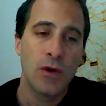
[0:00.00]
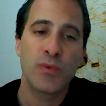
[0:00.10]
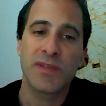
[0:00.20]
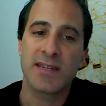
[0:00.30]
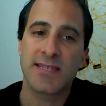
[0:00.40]

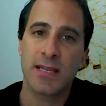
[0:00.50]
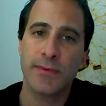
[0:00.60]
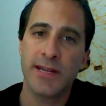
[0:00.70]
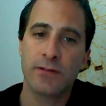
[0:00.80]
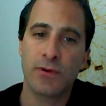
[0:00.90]
With the
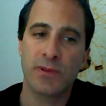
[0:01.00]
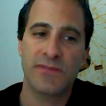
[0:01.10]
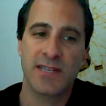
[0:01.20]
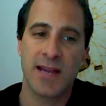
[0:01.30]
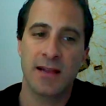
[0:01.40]
accelerated growth of
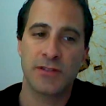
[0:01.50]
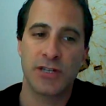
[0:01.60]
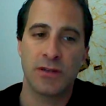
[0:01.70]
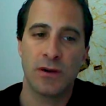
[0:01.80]
technology